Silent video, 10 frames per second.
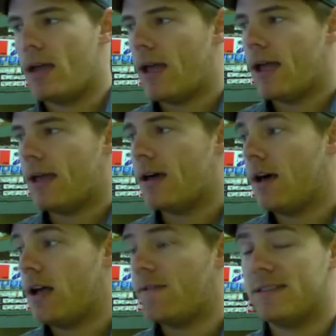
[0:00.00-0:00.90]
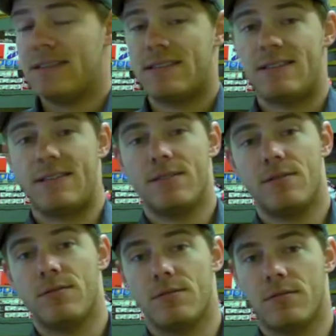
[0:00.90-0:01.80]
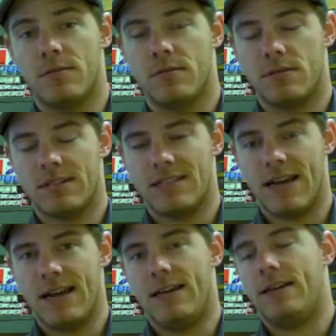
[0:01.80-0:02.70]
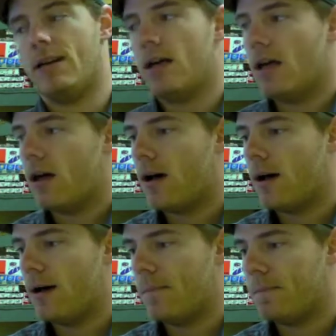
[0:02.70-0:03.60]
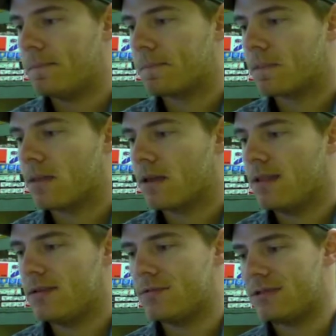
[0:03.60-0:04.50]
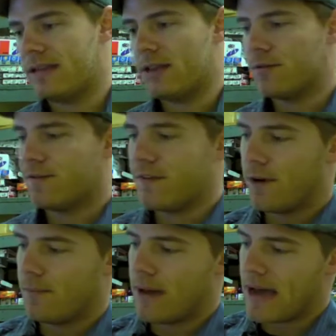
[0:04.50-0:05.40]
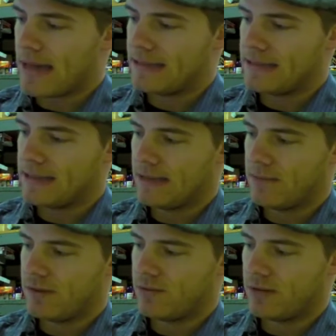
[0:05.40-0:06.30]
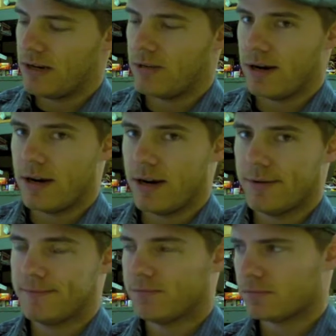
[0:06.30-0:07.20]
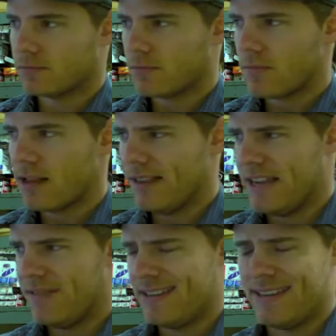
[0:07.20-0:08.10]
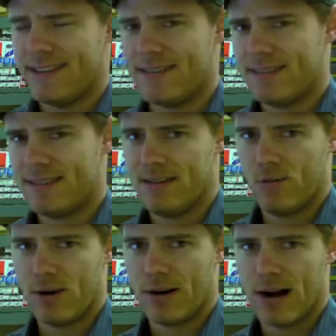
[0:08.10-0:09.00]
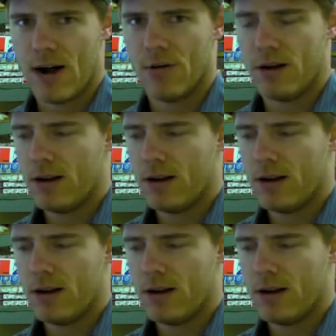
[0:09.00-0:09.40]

And uh, if it's still sliding, um, those yellow felt pads in between right here, they have a tendency to wear out